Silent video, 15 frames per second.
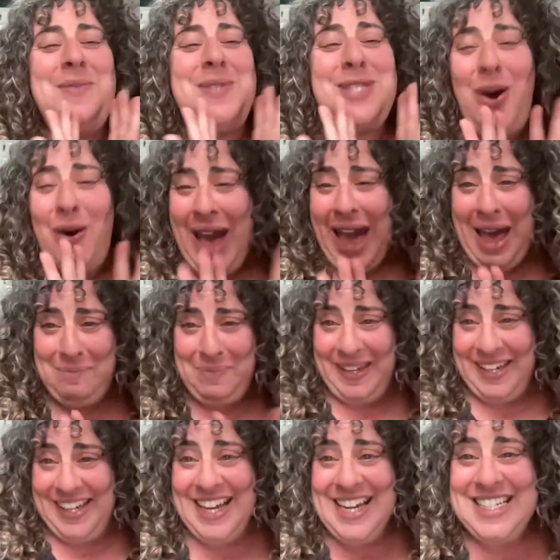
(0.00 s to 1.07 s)
so
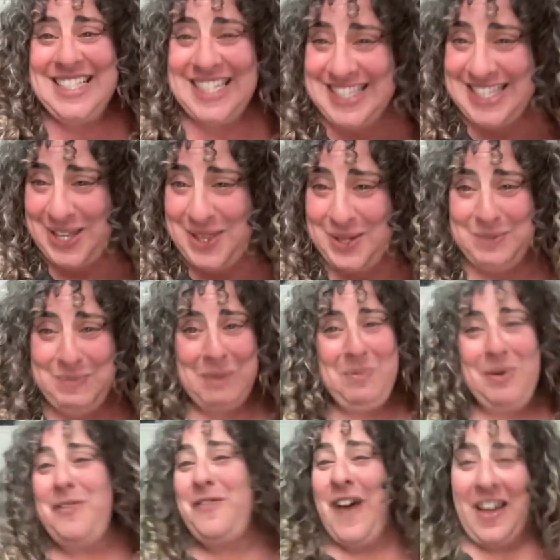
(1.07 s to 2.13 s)
happy to see those
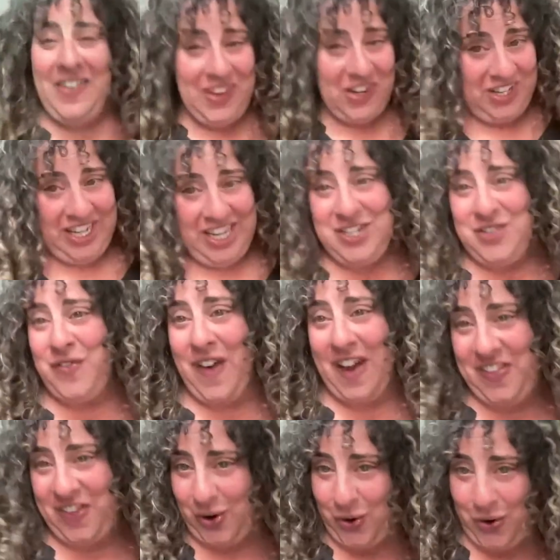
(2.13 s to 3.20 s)
people find their niche,
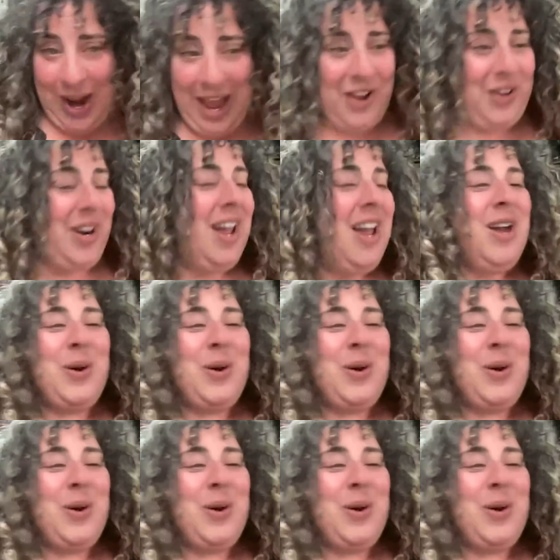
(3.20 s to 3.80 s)
find their crowd,